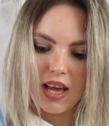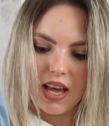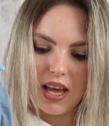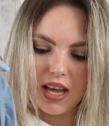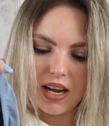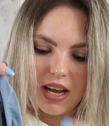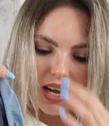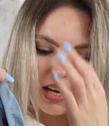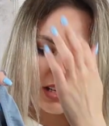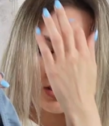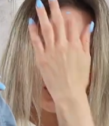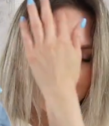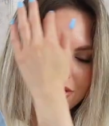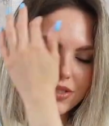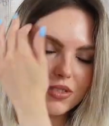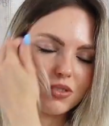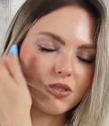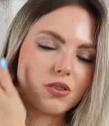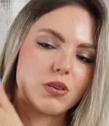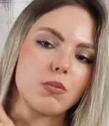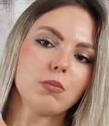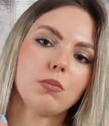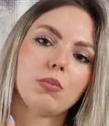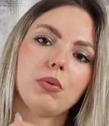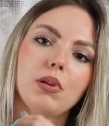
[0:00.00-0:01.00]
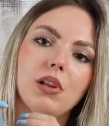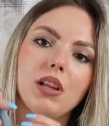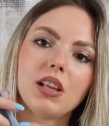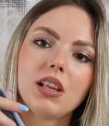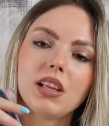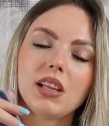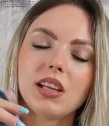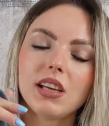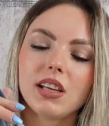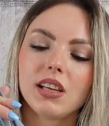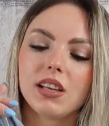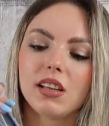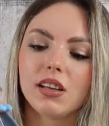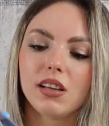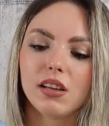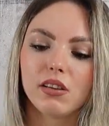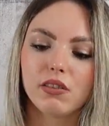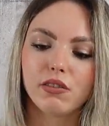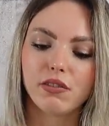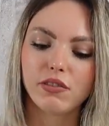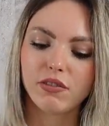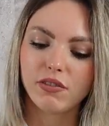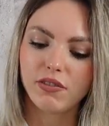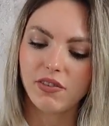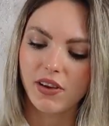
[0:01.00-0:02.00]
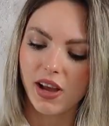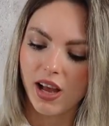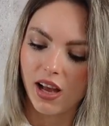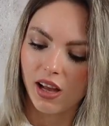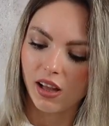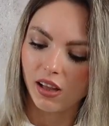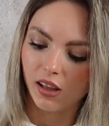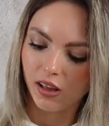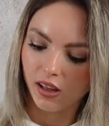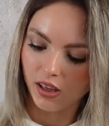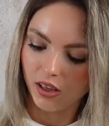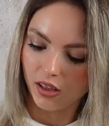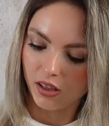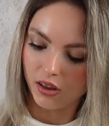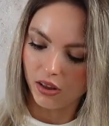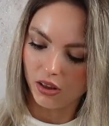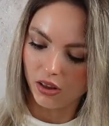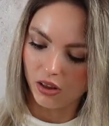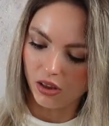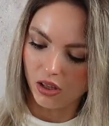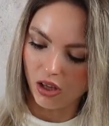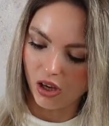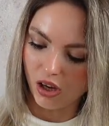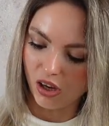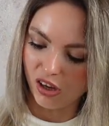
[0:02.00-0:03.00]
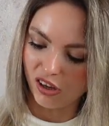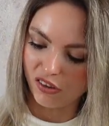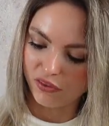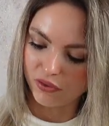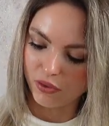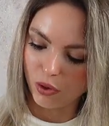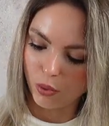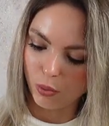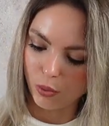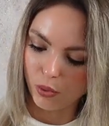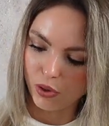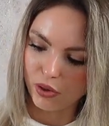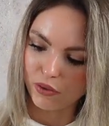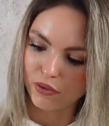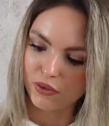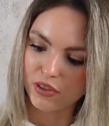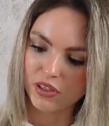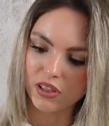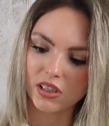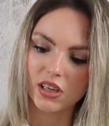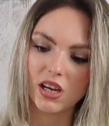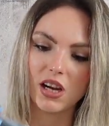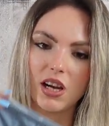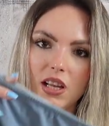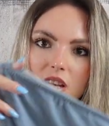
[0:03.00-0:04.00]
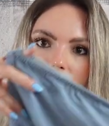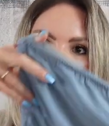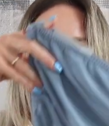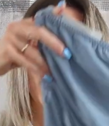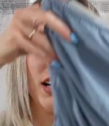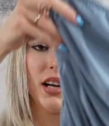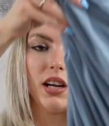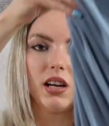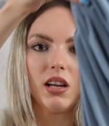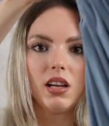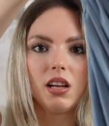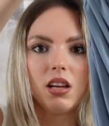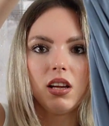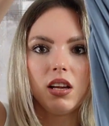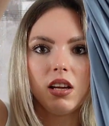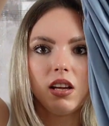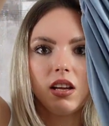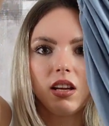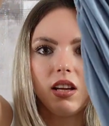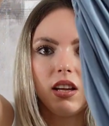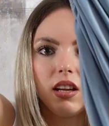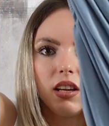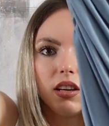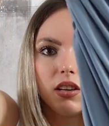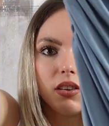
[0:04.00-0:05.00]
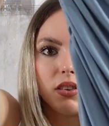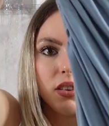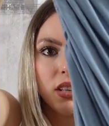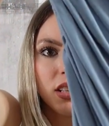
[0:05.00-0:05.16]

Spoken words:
and I just completely fell in love with the color. Here you